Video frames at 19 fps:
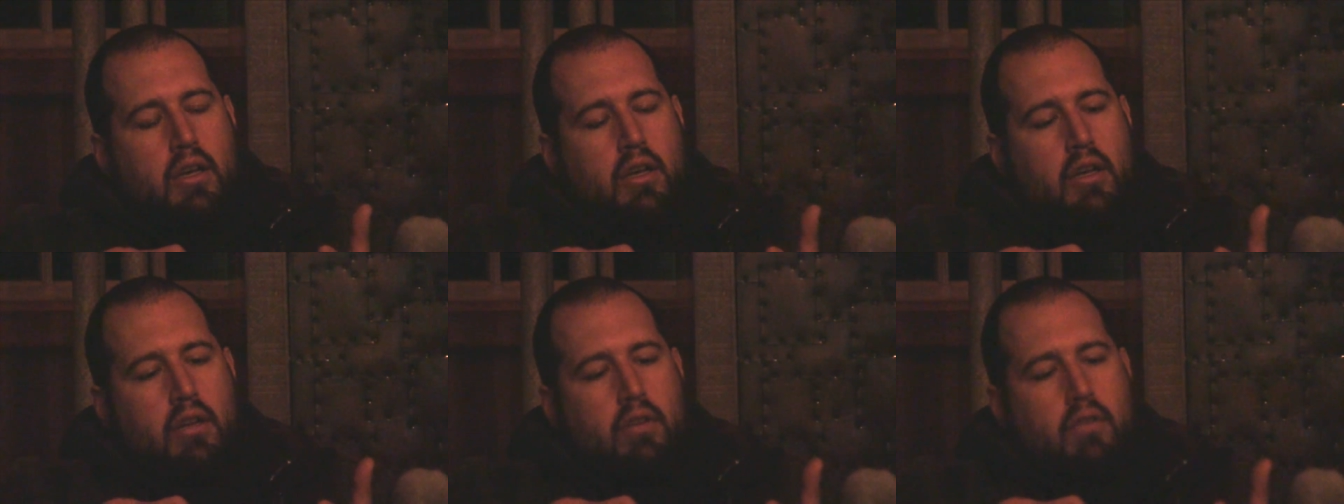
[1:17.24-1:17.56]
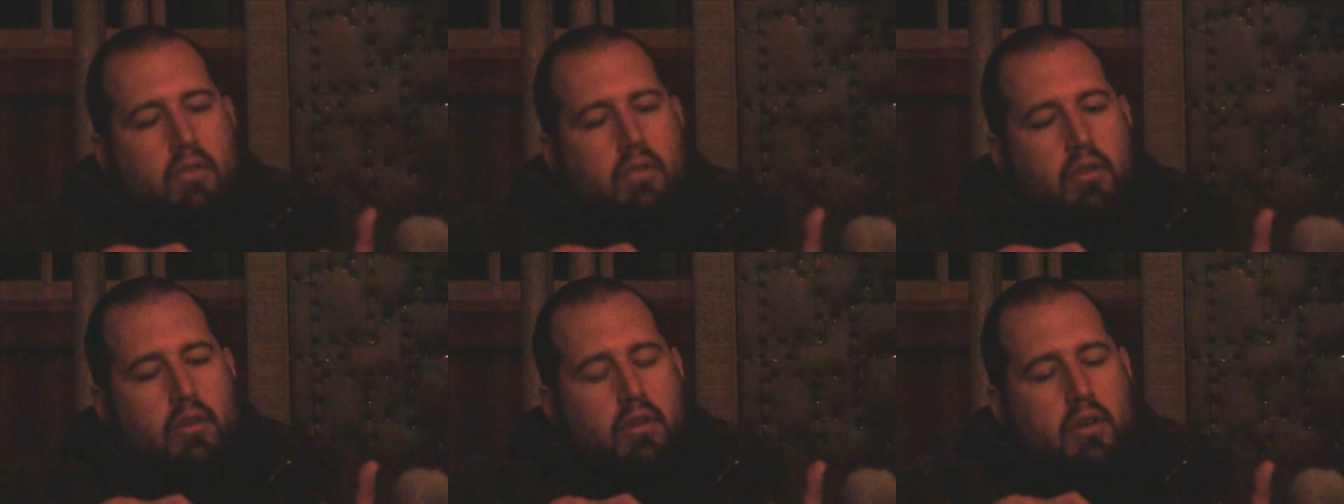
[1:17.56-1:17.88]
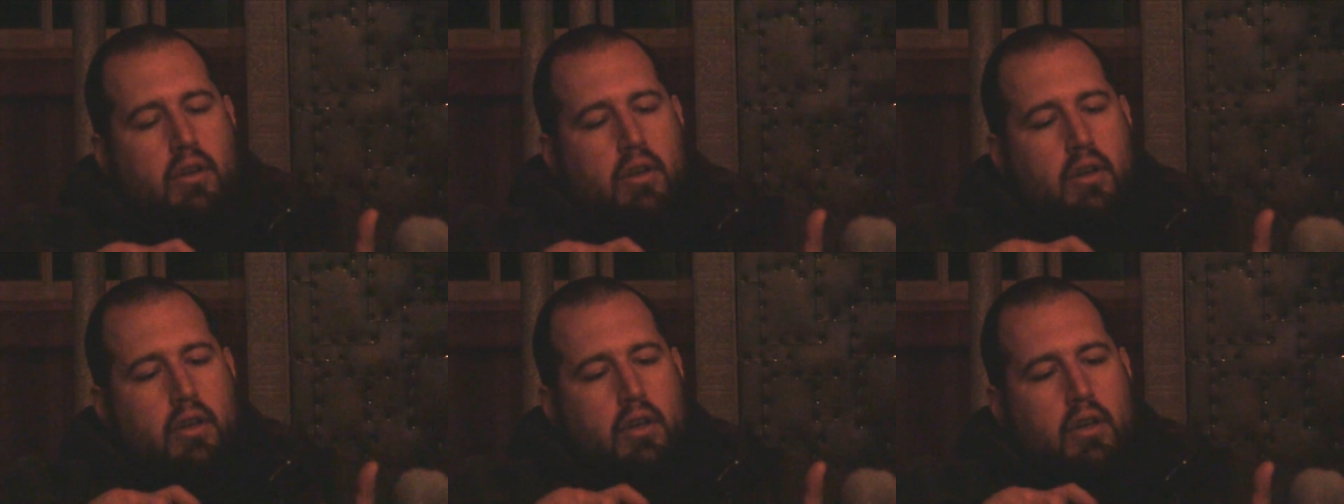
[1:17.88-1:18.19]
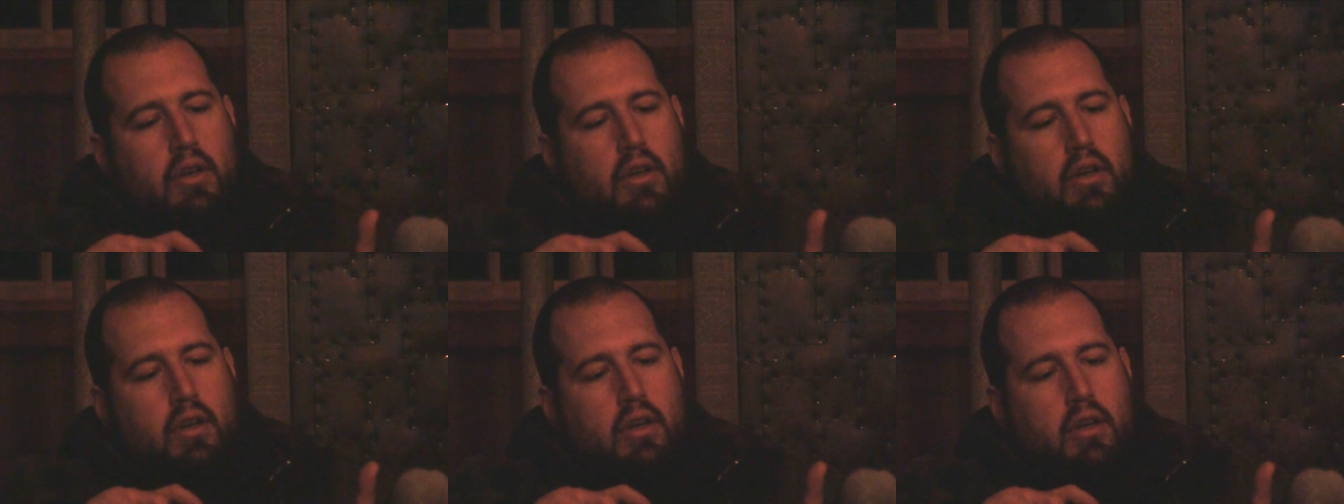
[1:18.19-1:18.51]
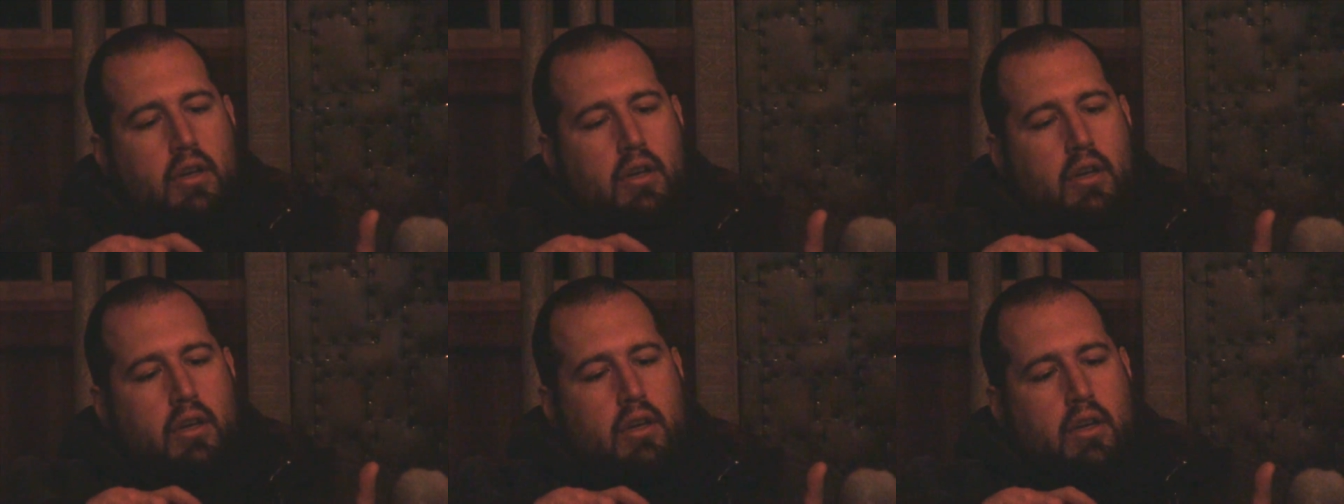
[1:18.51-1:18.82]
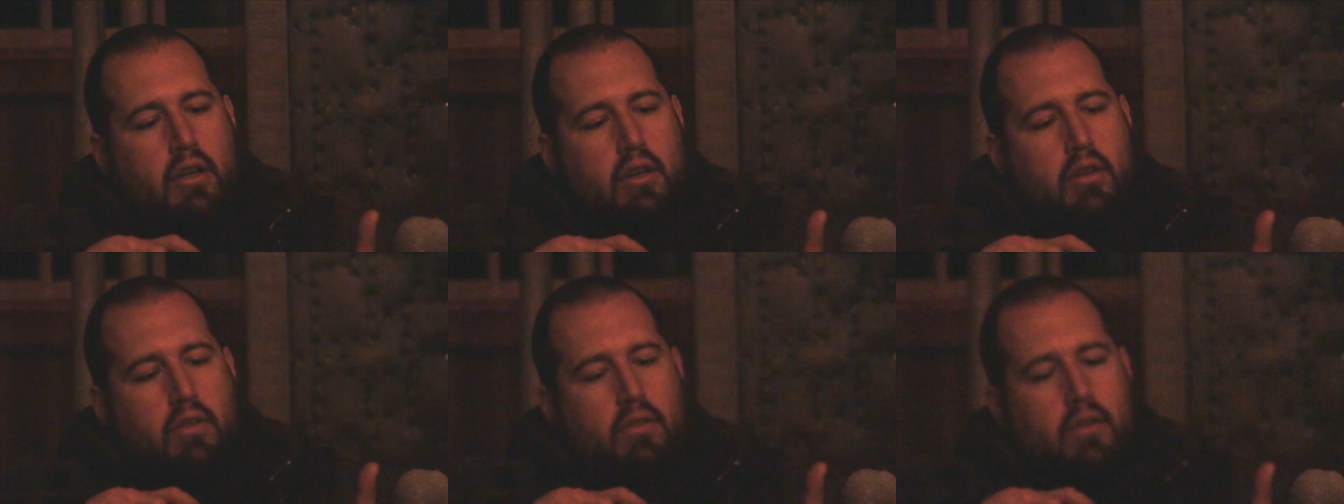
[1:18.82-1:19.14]
it's,
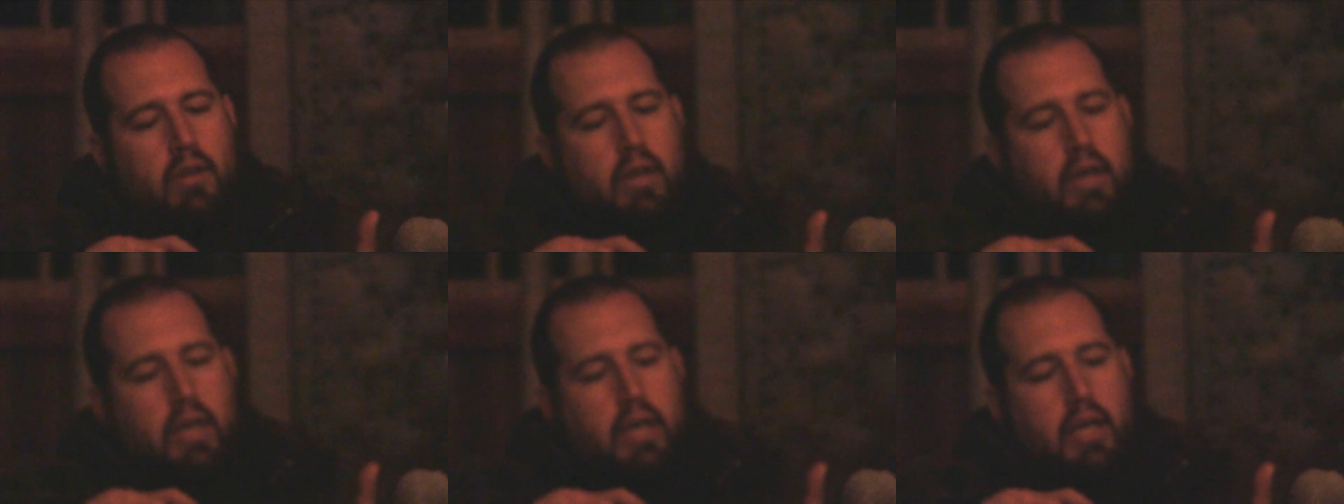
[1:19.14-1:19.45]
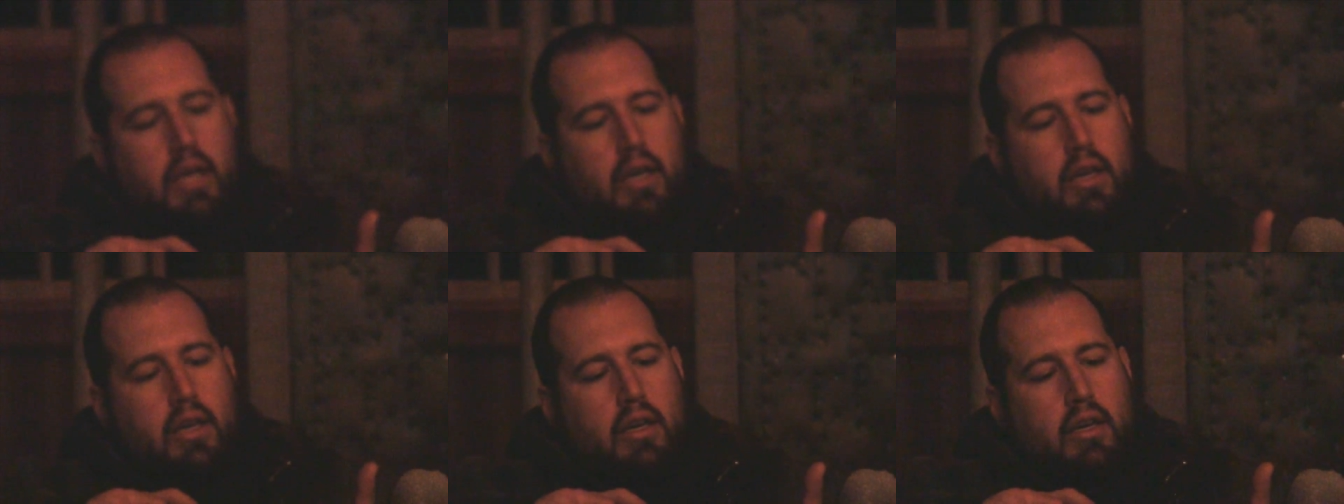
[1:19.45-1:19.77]
it's like,